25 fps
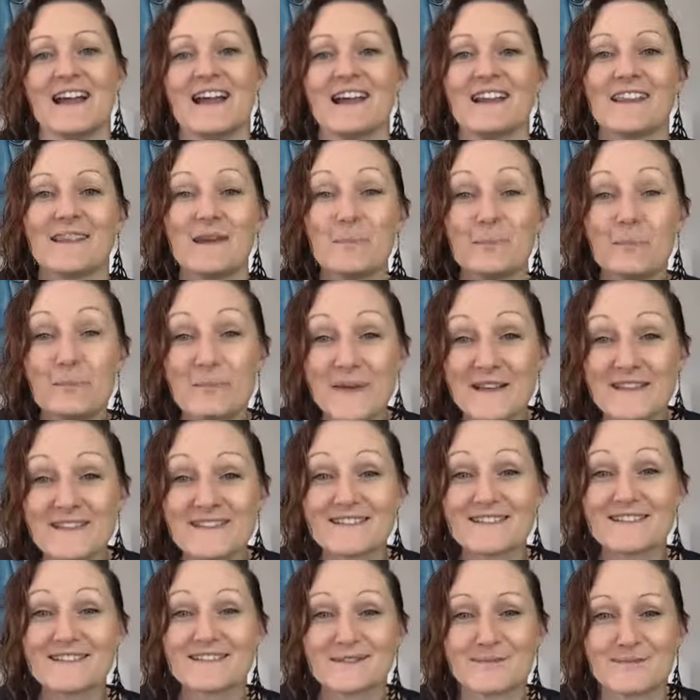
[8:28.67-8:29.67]
the
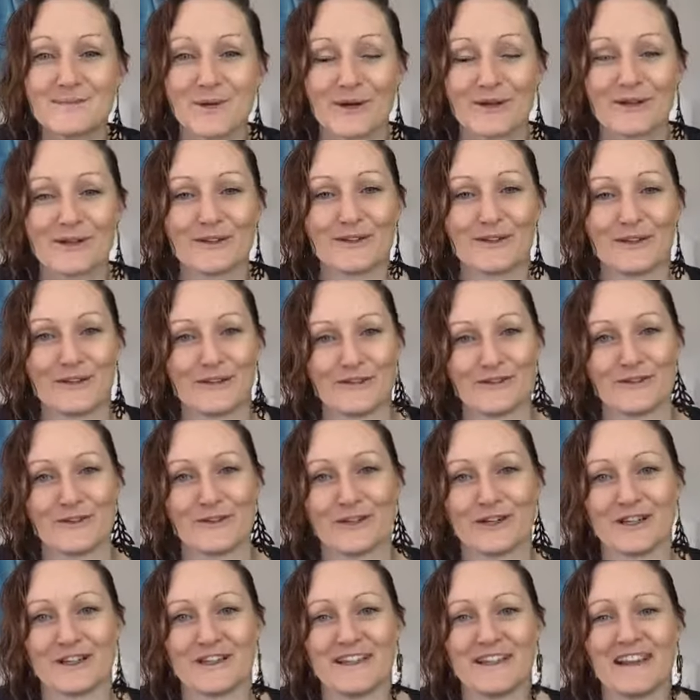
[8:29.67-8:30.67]
business model of your
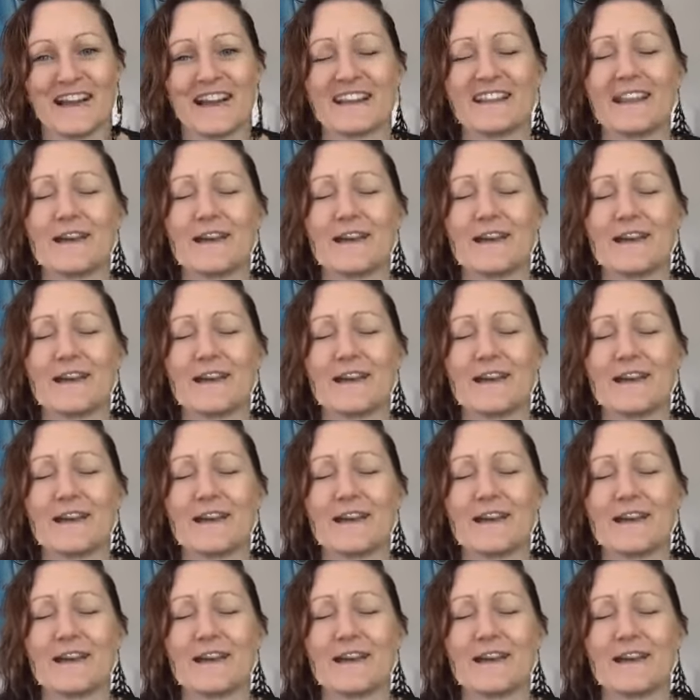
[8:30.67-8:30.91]
clinic.